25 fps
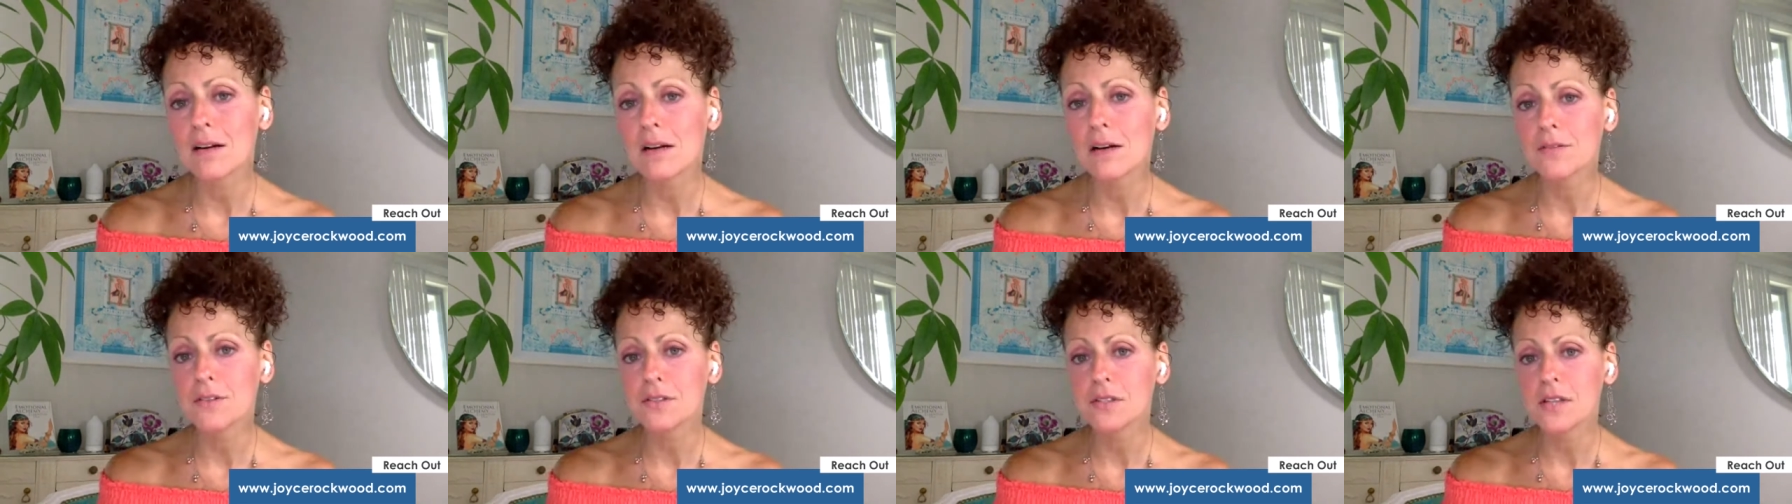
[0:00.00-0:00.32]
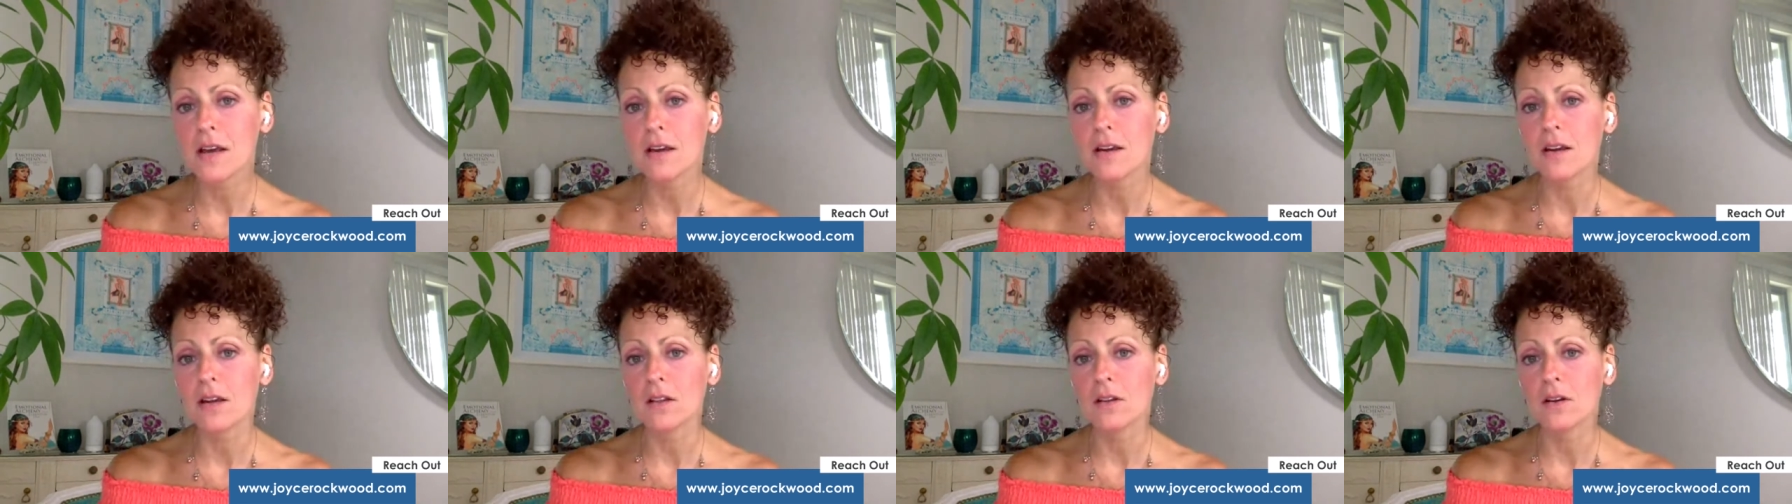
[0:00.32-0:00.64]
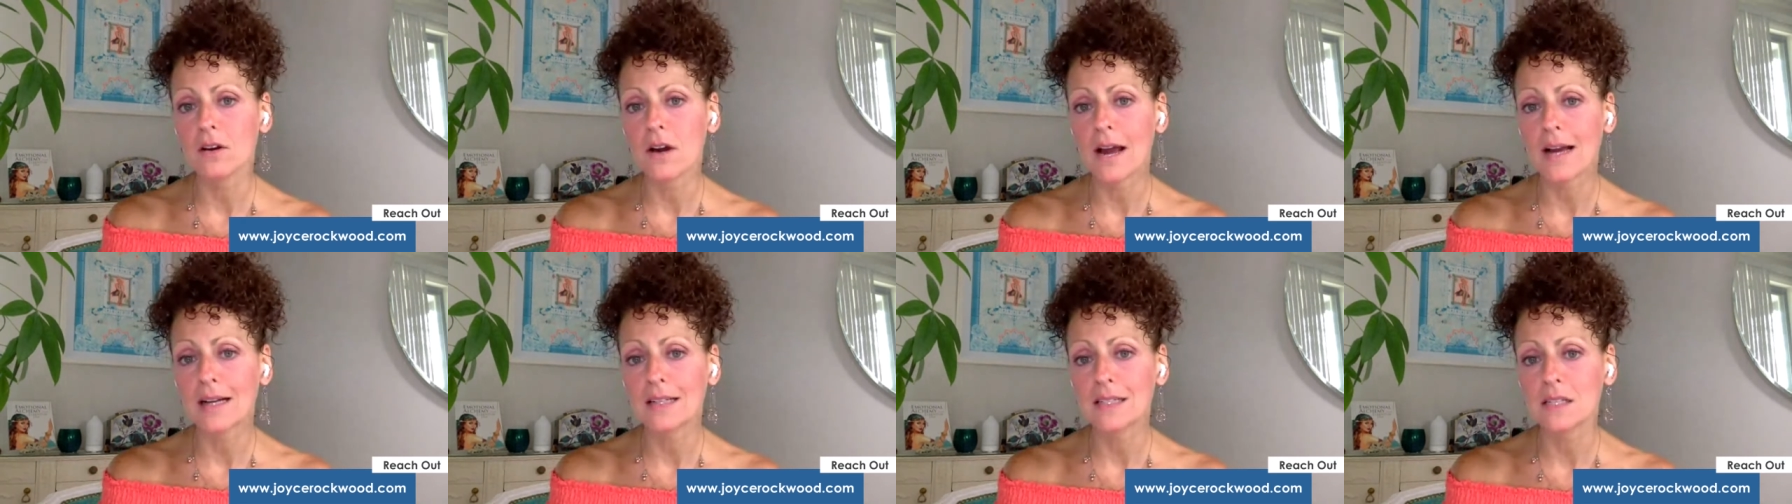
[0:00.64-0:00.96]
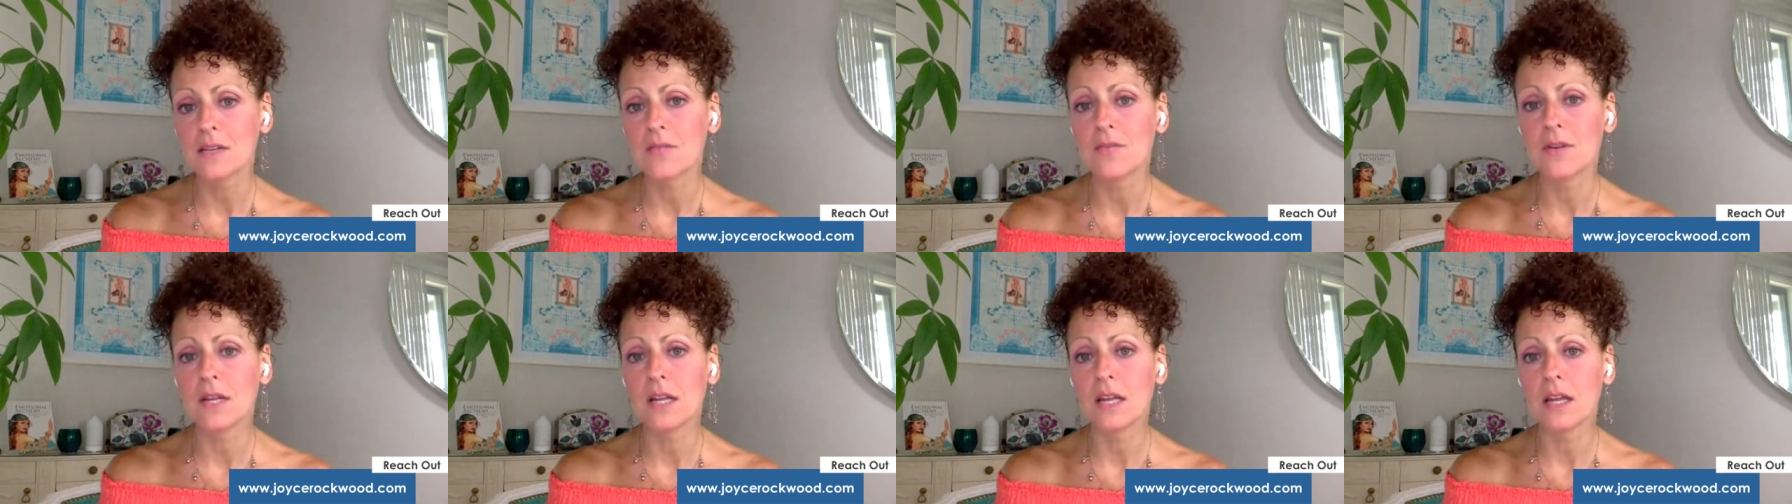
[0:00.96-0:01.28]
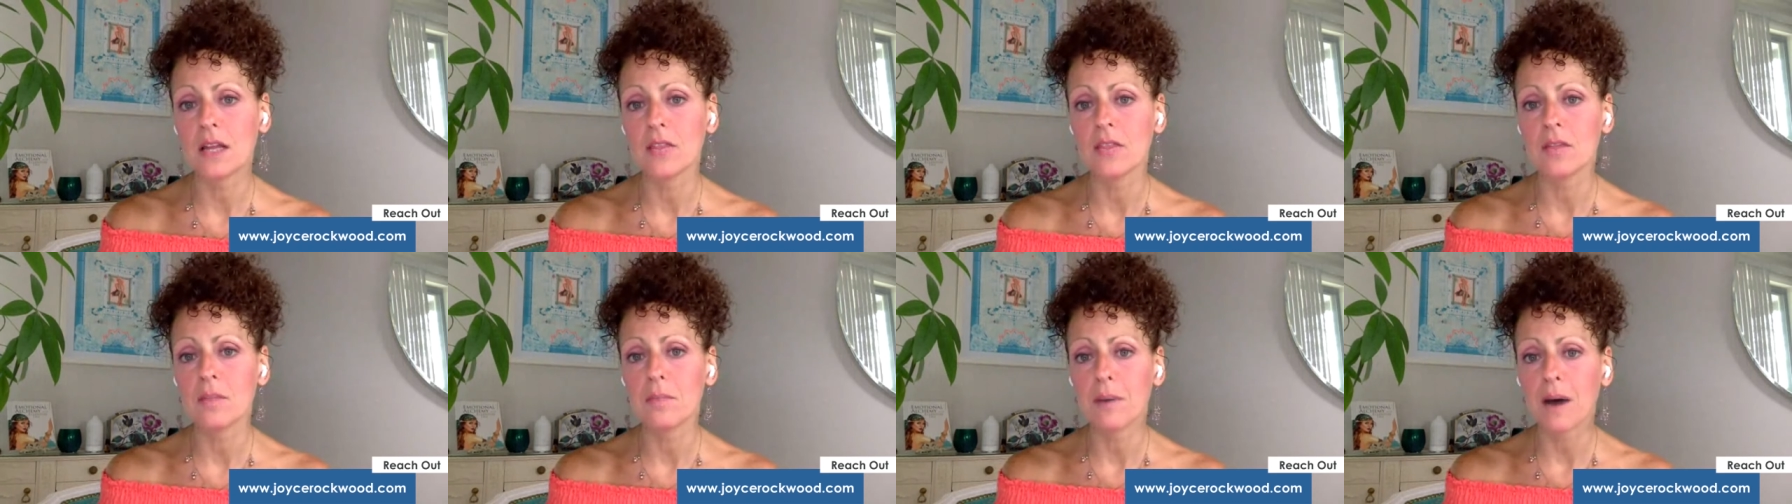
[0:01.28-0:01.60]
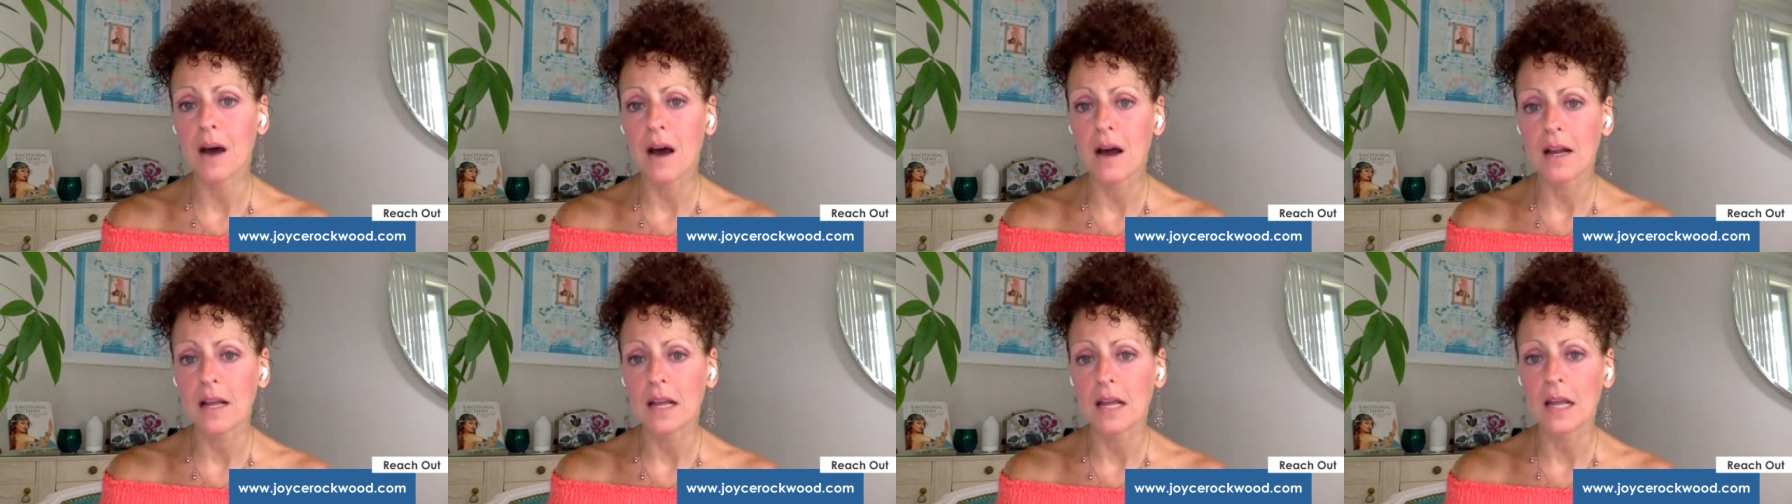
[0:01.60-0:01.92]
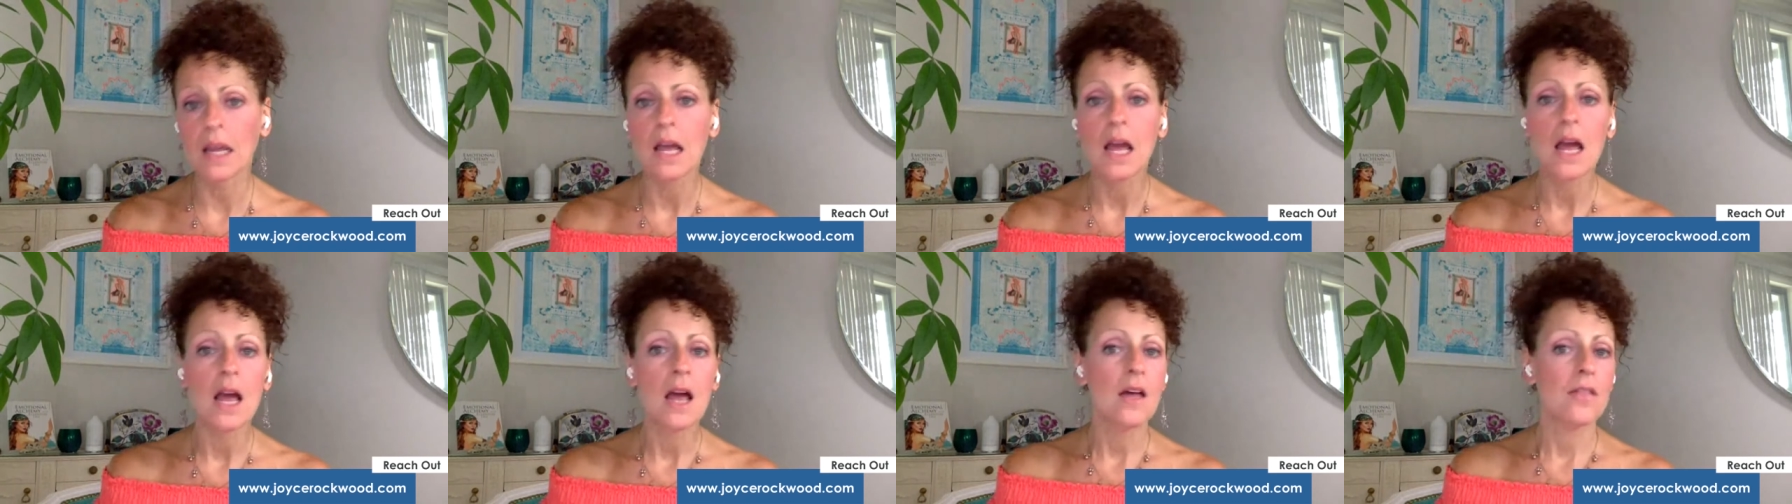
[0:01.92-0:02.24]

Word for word: of cellular activity in the body.